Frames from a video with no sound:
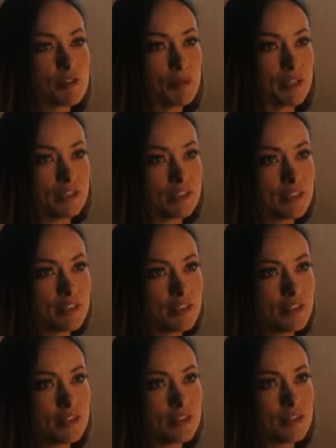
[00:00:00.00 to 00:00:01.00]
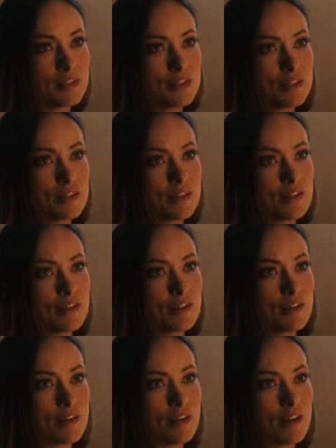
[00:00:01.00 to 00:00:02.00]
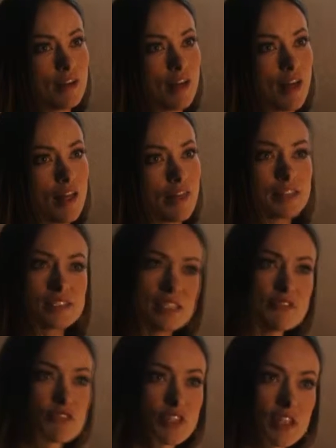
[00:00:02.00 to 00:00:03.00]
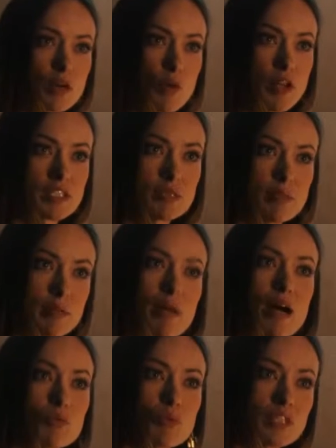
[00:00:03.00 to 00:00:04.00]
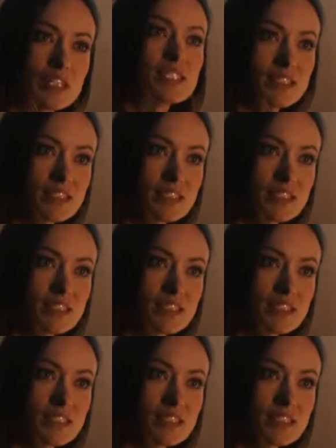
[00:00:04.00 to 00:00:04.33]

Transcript: husband. He abuses drugs. That's different. I want it to be about what it